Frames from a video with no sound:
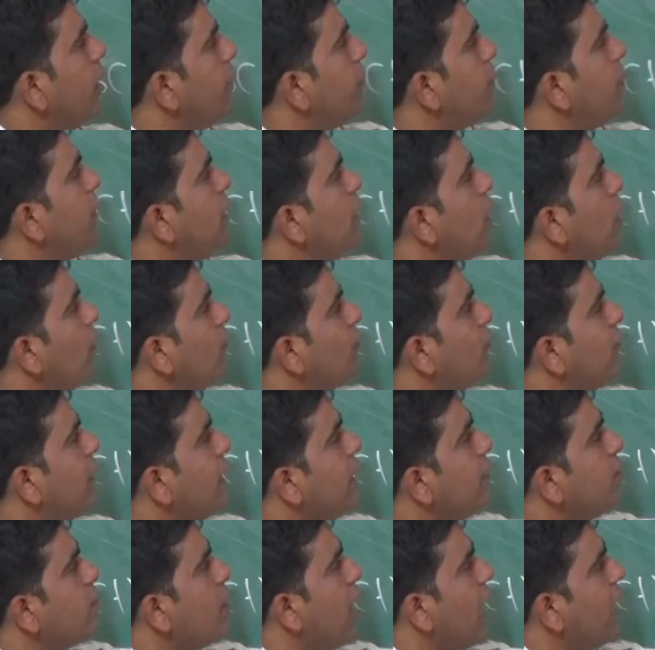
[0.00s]
P of
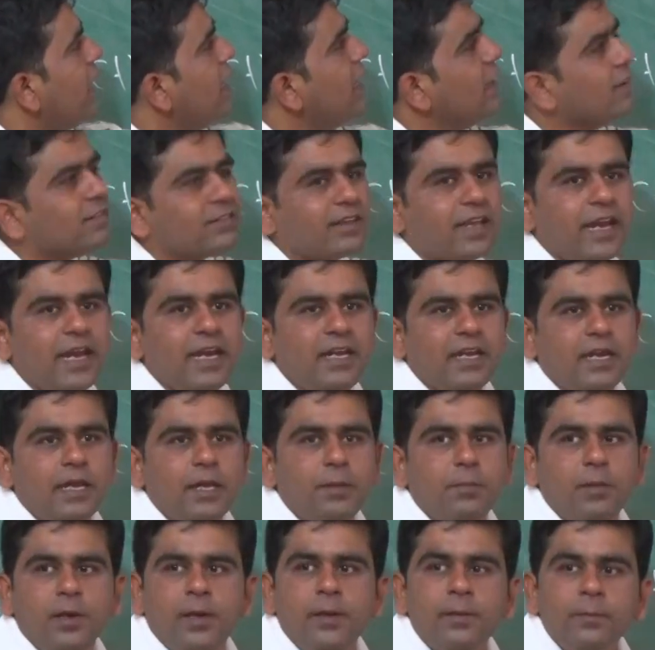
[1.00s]
t minus k
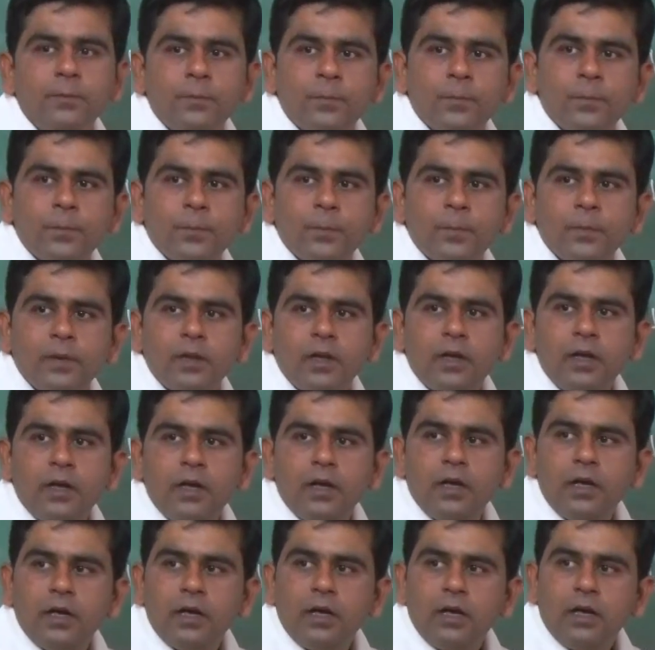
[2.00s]
TB.
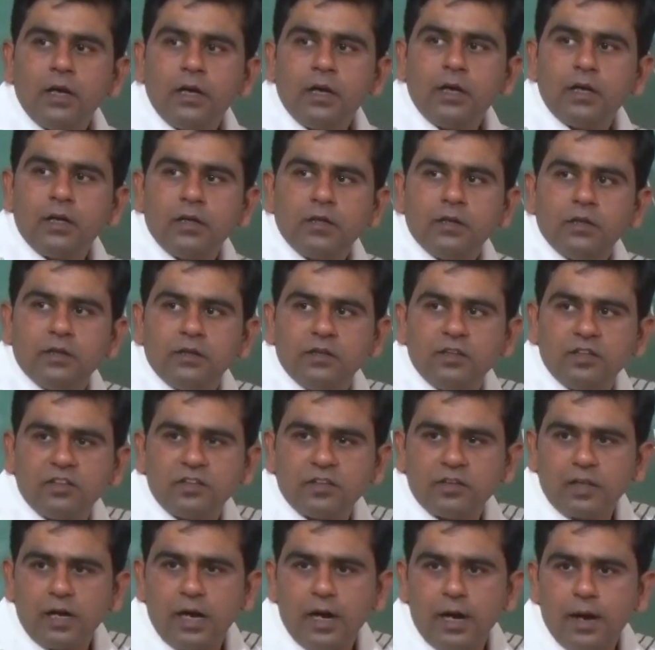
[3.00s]
This is
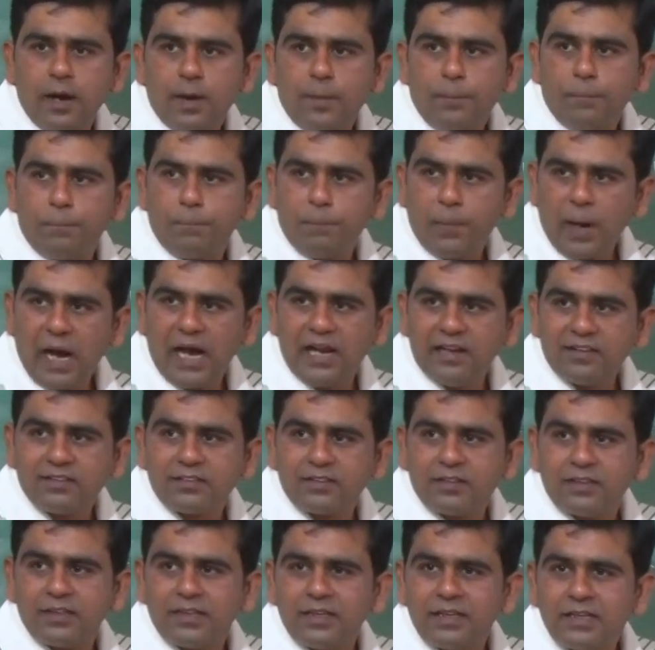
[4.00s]
a
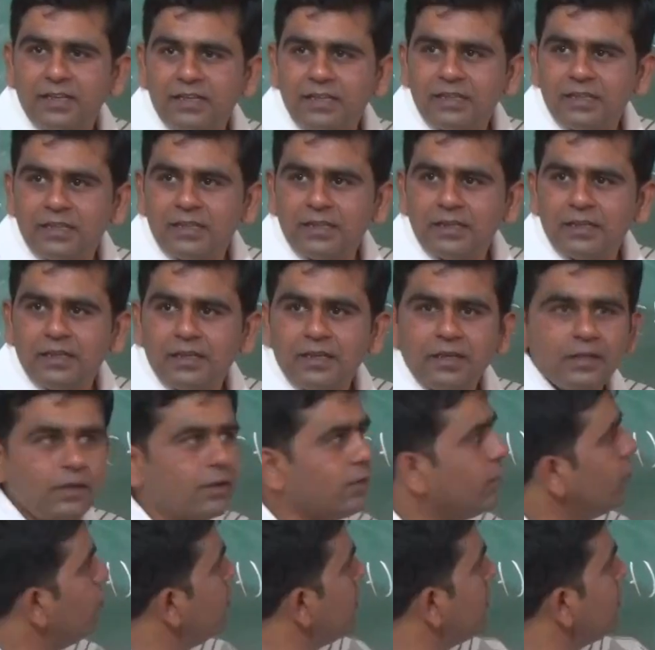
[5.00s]
pulse
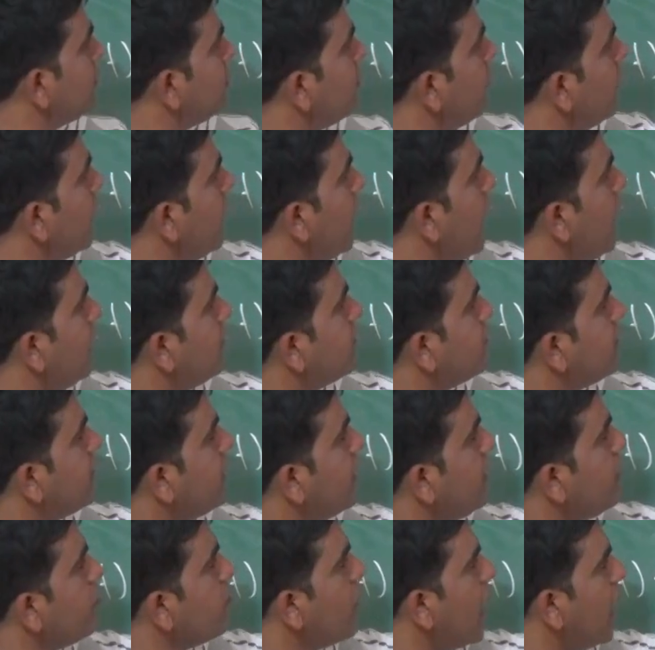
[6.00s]
which is given as
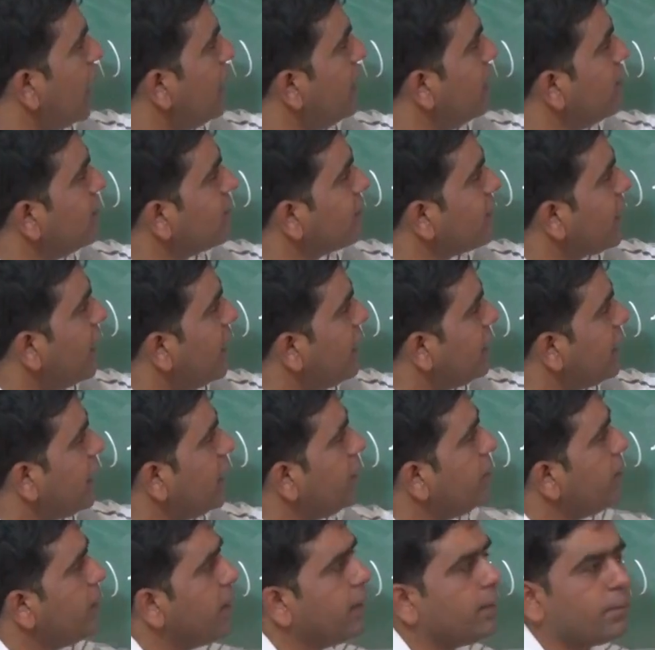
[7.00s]
t minus k
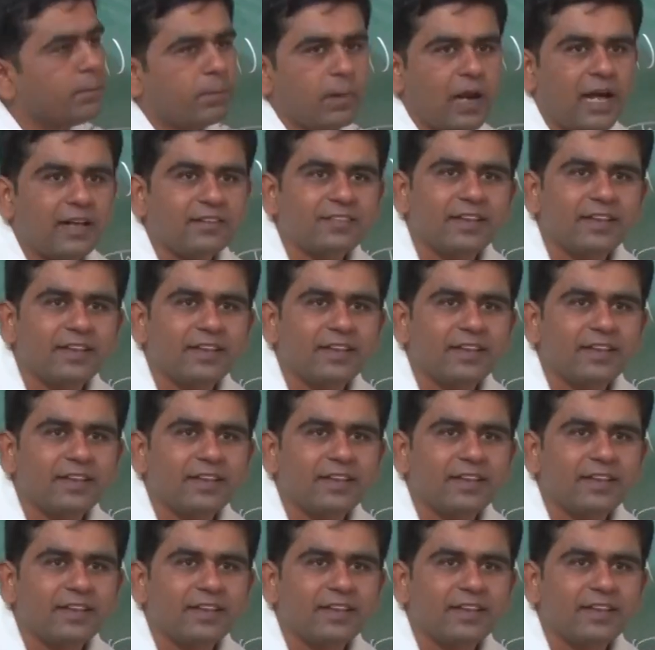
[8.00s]
TB plus